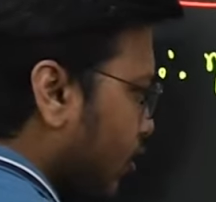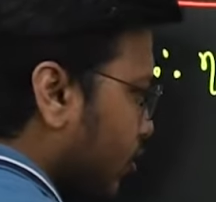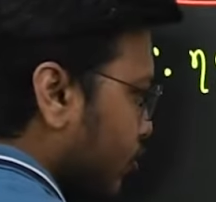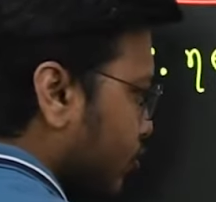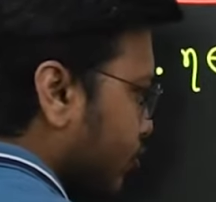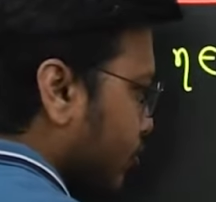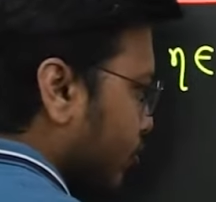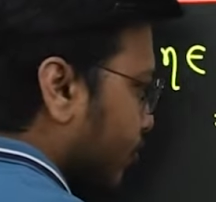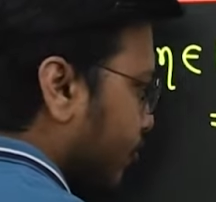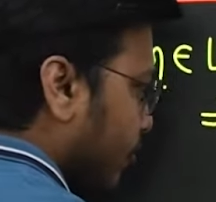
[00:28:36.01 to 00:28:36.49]

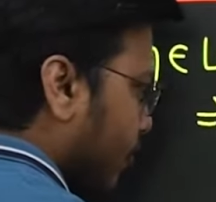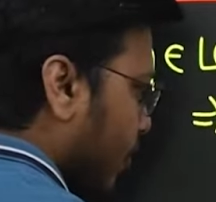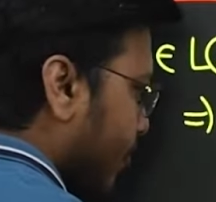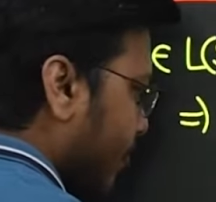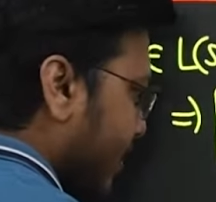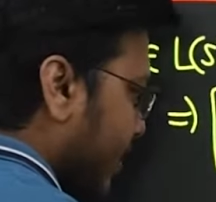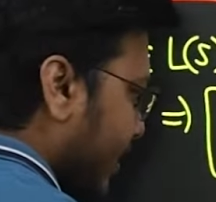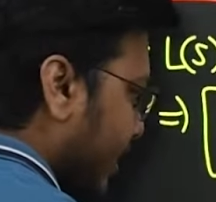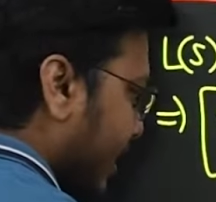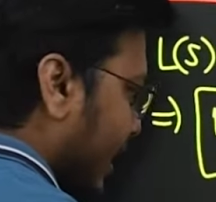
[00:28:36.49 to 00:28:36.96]
So from
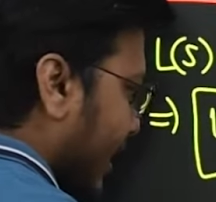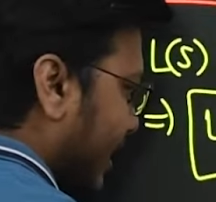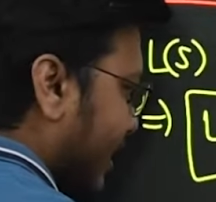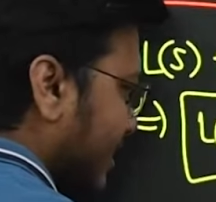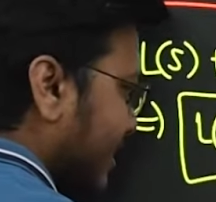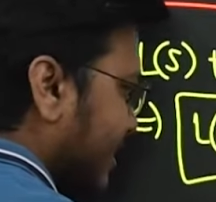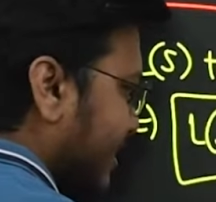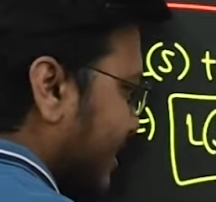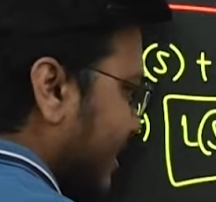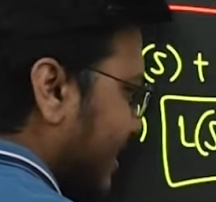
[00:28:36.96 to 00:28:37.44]
here I
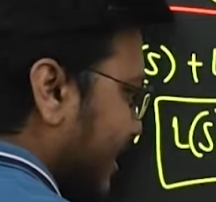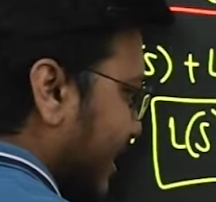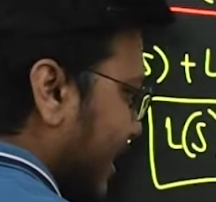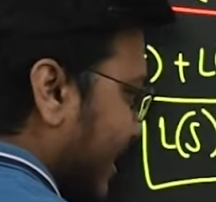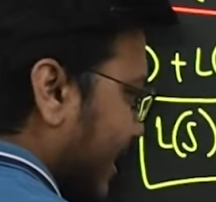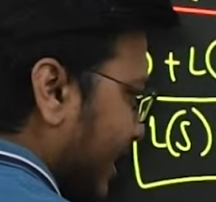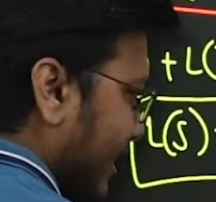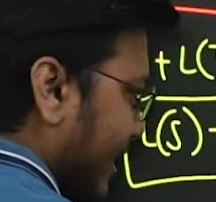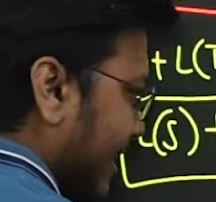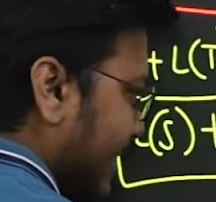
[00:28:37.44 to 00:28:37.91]
can say
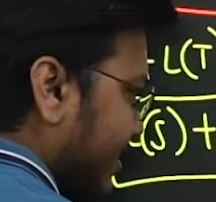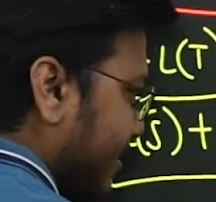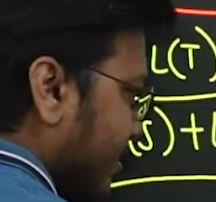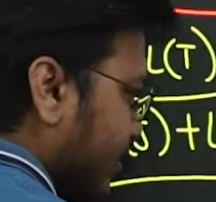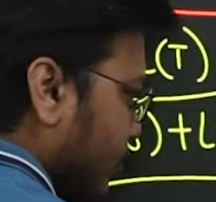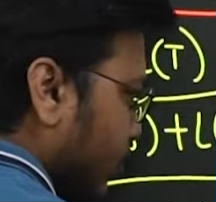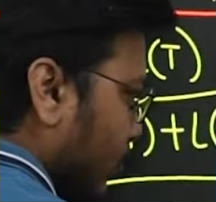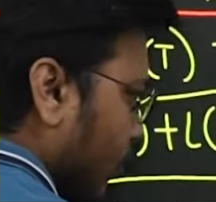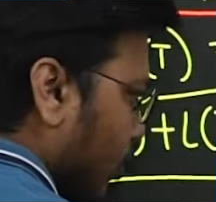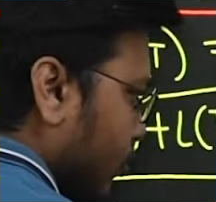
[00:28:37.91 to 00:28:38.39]
that S
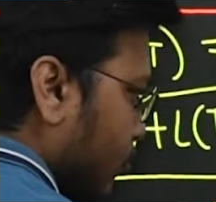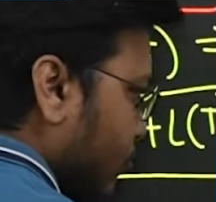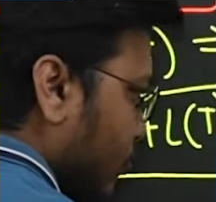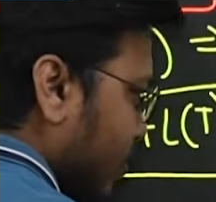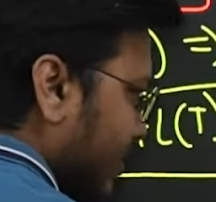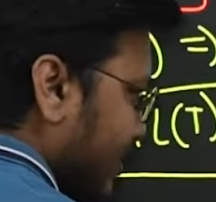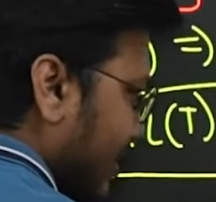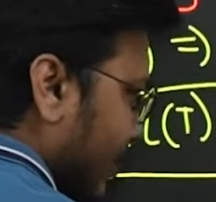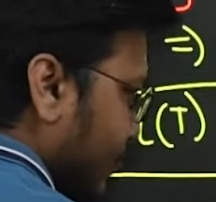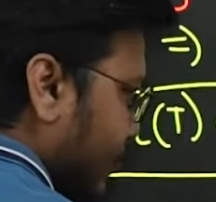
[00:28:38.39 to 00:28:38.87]
is also a
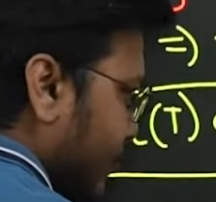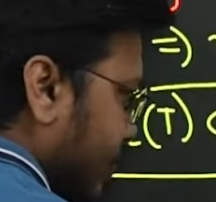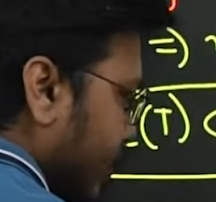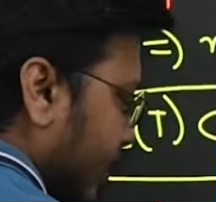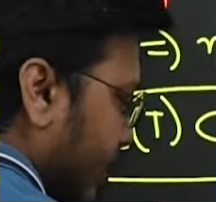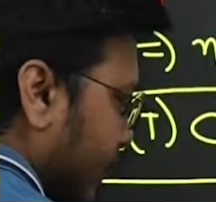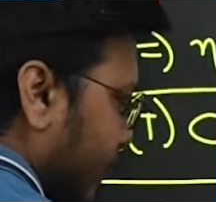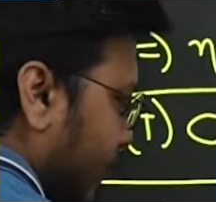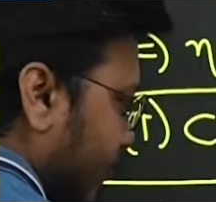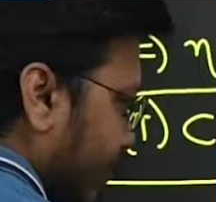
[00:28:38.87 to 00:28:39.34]

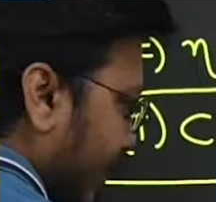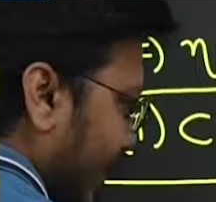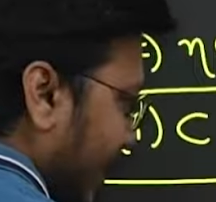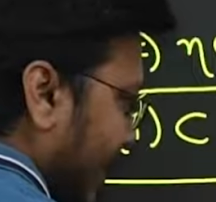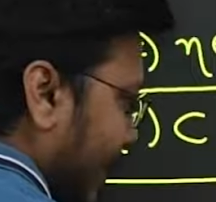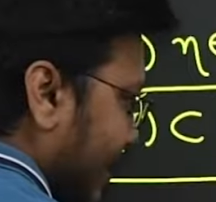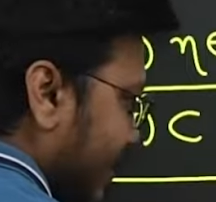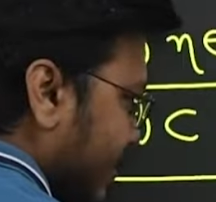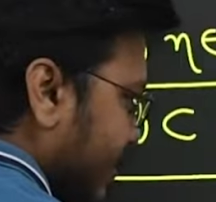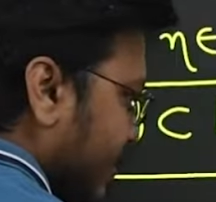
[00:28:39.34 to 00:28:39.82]
subset of
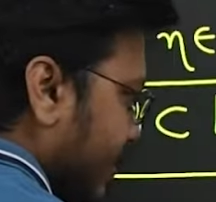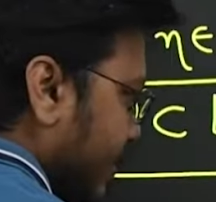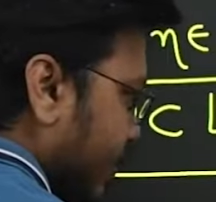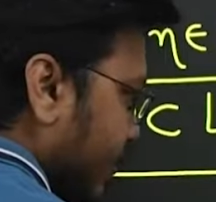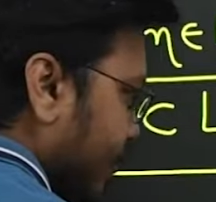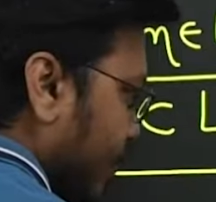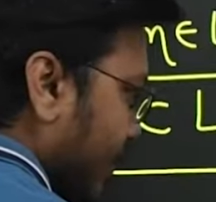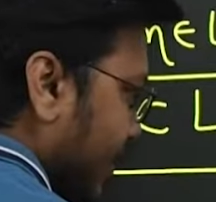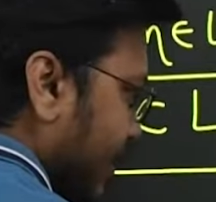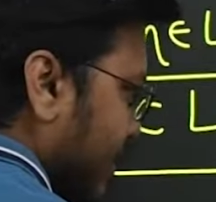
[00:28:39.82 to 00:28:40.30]
Ls
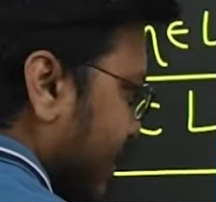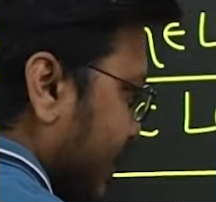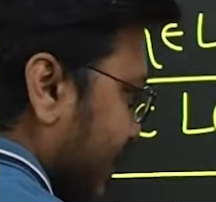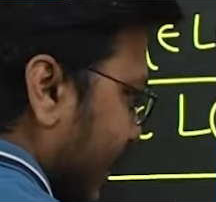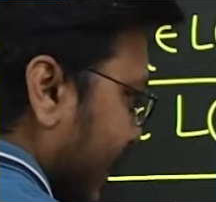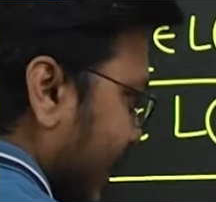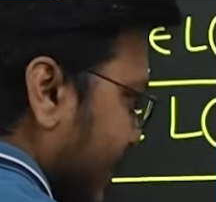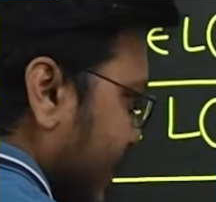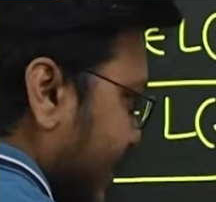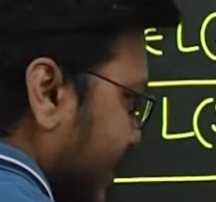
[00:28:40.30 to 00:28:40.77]
plus
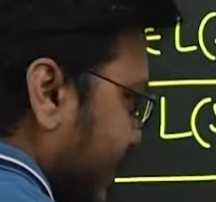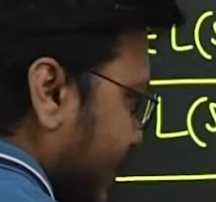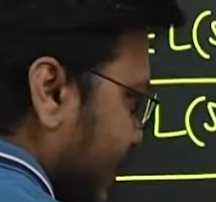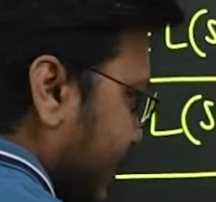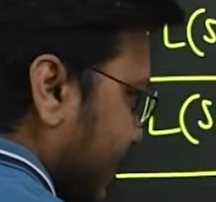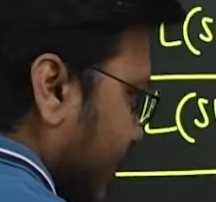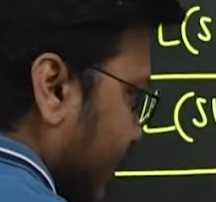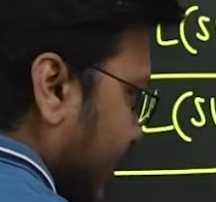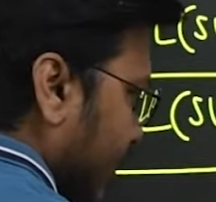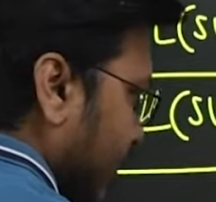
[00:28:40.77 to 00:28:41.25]

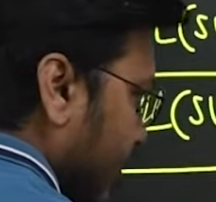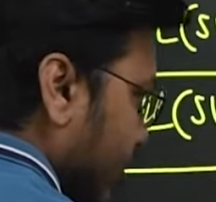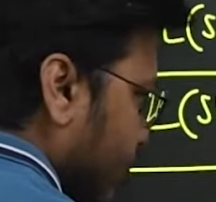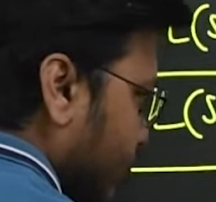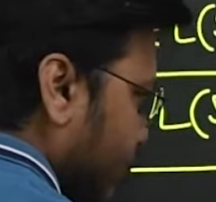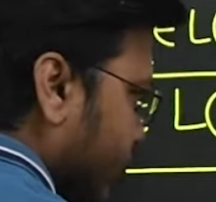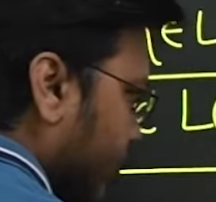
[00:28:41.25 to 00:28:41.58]
Lt. So